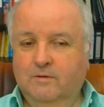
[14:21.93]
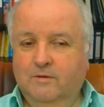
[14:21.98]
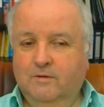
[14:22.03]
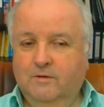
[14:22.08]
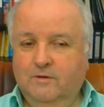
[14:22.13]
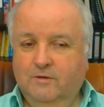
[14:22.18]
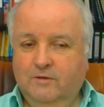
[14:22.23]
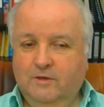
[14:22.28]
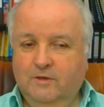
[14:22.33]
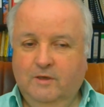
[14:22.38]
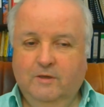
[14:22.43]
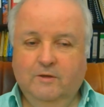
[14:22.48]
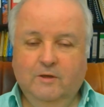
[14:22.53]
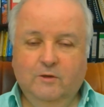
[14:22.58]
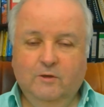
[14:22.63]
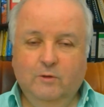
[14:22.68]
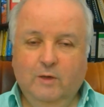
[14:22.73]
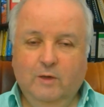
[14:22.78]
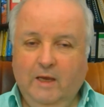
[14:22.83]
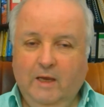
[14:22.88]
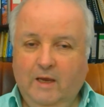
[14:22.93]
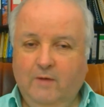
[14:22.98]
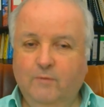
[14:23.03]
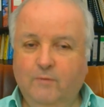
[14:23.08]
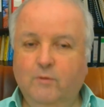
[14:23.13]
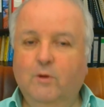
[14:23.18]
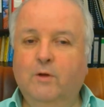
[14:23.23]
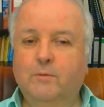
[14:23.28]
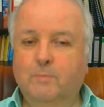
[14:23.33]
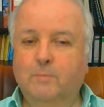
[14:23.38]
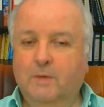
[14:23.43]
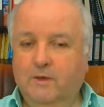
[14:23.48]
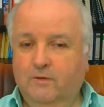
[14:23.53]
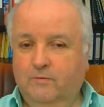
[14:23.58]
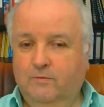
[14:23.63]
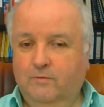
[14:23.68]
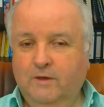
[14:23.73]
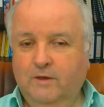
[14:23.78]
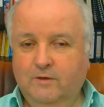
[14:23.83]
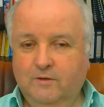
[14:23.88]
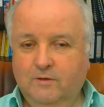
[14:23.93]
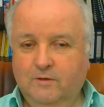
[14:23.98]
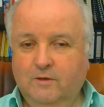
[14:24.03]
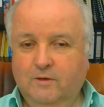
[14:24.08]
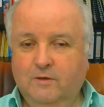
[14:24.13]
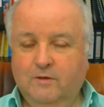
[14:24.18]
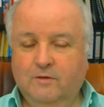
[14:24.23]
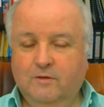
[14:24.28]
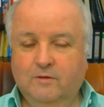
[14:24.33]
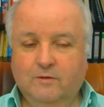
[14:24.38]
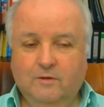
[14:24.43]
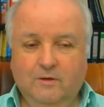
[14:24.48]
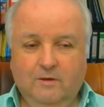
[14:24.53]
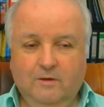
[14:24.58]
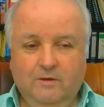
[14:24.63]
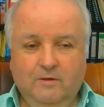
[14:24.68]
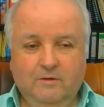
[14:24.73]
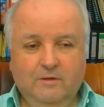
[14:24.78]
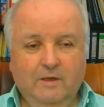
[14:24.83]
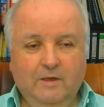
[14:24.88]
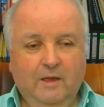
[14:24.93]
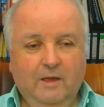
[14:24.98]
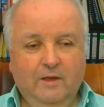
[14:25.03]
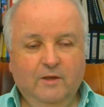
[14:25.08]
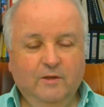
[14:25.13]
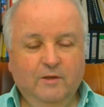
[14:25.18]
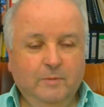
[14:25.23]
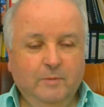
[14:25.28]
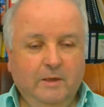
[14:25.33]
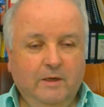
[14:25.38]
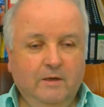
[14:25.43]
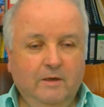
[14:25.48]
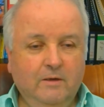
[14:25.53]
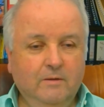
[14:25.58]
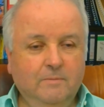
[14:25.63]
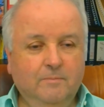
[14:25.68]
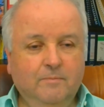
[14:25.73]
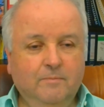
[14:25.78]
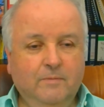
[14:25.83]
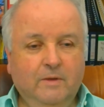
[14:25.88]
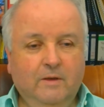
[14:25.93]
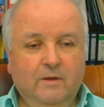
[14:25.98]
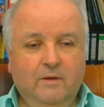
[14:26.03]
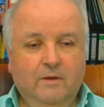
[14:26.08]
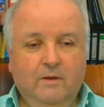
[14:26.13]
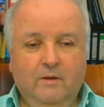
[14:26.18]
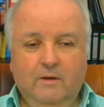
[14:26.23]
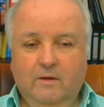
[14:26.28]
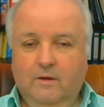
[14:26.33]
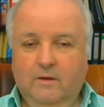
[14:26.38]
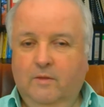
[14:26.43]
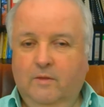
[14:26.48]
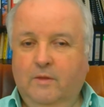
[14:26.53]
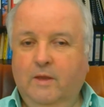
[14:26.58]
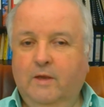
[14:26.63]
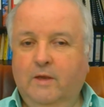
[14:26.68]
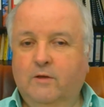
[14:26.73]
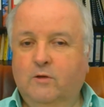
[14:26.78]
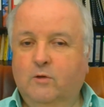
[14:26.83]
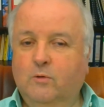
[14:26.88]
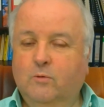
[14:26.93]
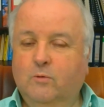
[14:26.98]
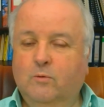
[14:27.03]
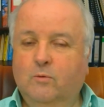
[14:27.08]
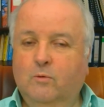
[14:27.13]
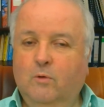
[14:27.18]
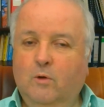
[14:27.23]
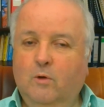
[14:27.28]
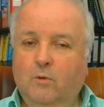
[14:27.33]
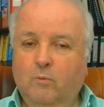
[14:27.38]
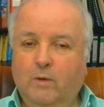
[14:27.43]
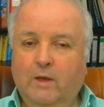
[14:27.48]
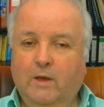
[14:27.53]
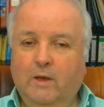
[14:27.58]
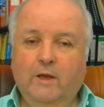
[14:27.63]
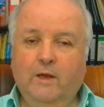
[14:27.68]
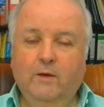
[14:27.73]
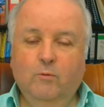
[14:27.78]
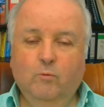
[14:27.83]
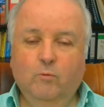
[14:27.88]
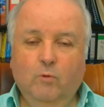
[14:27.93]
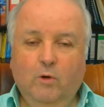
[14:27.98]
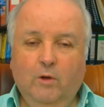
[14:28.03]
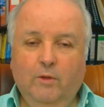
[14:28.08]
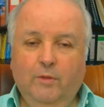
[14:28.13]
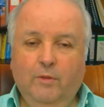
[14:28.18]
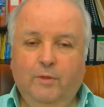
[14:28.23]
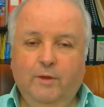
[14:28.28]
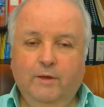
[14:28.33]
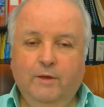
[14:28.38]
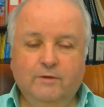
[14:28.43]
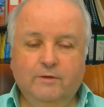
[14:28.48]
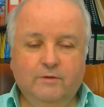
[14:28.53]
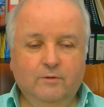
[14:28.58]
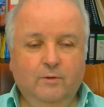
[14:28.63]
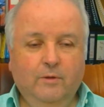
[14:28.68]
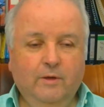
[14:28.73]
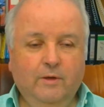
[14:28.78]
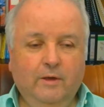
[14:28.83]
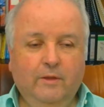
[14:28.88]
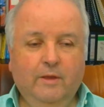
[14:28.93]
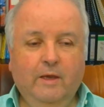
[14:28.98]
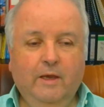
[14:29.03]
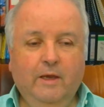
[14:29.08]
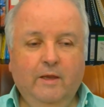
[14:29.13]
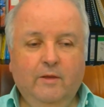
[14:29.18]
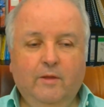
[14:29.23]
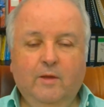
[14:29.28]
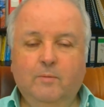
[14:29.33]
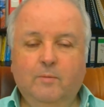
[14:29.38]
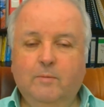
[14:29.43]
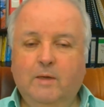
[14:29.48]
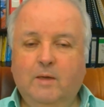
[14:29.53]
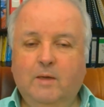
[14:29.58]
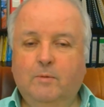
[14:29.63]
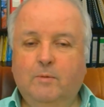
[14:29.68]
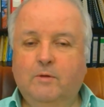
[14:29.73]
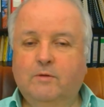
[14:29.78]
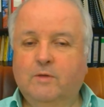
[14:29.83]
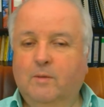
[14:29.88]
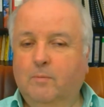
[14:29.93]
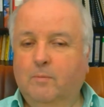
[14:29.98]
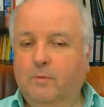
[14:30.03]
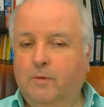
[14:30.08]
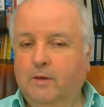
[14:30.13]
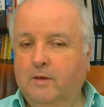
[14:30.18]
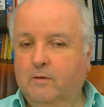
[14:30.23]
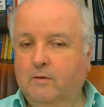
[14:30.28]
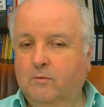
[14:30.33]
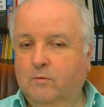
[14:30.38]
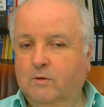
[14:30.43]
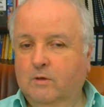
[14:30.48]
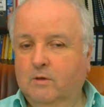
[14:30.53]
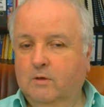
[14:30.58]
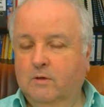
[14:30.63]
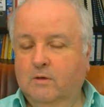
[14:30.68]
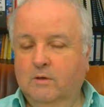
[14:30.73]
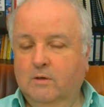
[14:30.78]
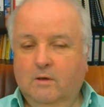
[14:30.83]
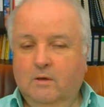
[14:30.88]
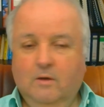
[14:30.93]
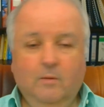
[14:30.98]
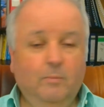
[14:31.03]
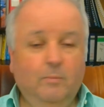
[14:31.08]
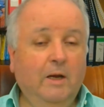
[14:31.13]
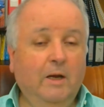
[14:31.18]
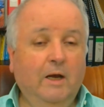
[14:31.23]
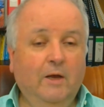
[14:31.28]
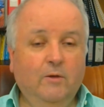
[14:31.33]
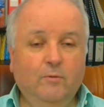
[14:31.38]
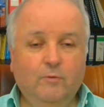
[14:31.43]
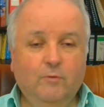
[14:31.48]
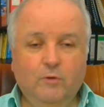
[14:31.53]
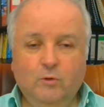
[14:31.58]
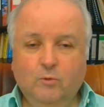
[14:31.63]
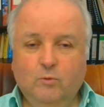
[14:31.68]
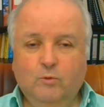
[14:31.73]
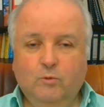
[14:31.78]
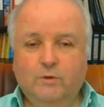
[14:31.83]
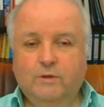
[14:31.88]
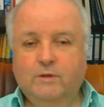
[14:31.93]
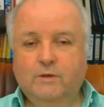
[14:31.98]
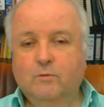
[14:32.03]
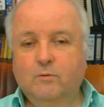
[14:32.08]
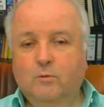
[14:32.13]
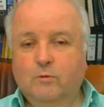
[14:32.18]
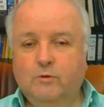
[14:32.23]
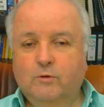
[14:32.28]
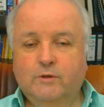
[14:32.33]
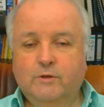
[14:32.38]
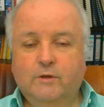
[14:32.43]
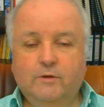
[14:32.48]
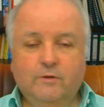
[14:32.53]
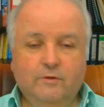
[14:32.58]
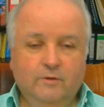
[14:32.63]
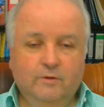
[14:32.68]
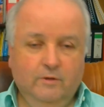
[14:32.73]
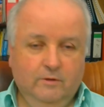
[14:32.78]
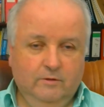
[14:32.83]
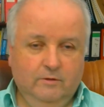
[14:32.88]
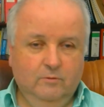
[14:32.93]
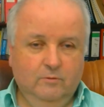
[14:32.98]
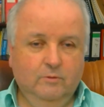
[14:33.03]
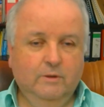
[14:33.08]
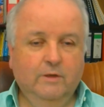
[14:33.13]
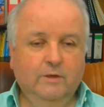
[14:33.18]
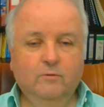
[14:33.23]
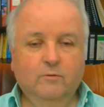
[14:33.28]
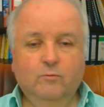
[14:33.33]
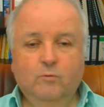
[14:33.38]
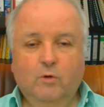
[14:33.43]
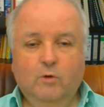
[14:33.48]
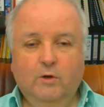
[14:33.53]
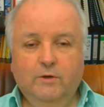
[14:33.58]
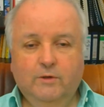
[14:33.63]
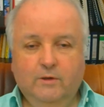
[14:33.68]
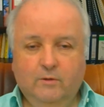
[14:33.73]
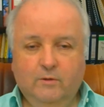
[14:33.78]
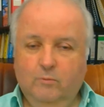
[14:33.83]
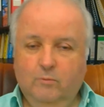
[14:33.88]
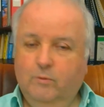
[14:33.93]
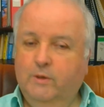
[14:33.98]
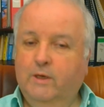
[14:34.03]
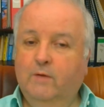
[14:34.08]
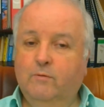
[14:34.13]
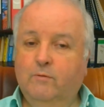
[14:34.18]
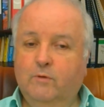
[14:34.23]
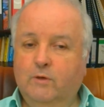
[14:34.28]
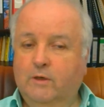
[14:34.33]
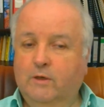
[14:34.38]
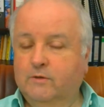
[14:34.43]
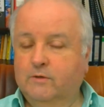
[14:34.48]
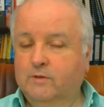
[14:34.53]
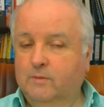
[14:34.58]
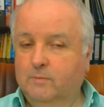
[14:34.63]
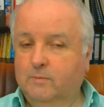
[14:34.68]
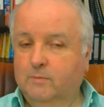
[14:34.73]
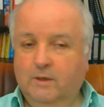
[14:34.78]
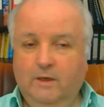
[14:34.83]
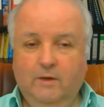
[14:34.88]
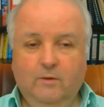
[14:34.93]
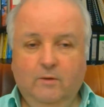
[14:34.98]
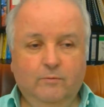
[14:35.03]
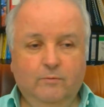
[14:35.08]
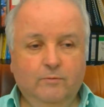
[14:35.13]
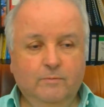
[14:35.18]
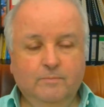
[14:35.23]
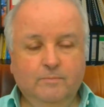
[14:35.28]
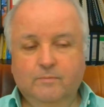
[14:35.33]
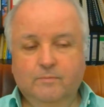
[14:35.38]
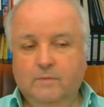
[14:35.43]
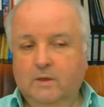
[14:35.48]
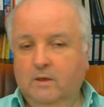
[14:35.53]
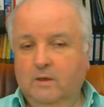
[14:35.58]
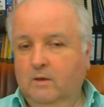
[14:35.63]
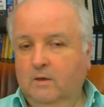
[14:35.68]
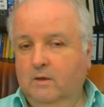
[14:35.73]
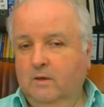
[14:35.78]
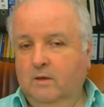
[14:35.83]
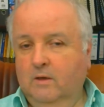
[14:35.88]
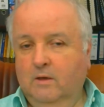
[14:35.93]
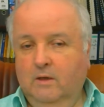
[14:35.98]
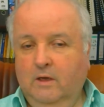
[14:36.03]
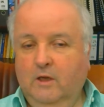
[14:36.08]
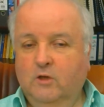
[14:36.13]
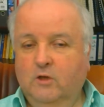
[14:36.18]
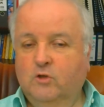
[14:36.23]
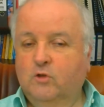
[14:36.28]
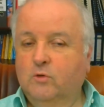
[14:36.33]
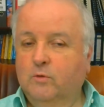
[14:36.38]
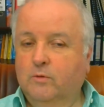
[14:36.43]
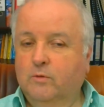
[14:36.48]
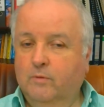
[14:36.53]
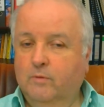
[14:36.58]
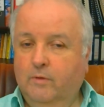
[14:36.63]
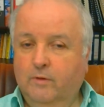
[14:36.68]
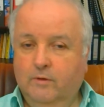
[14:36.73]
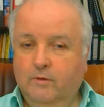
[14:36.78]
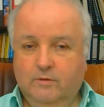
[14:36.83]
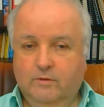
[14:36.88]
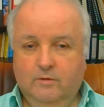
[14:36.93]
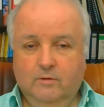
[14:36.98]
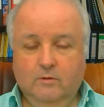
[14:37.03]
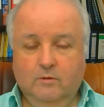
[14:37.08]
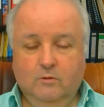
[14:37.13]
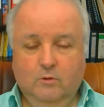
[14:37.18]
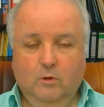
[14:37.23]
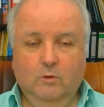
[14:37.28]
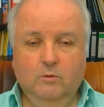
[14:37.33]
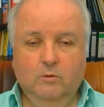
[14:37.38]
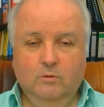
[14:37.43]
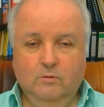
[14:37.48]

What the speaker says: seeing that you have not manifested it tells me that you on one hand want this, on the other hand there may be something, a part of you who resists this, who doesn't want it, or whatever, has some kind of issues with this goal.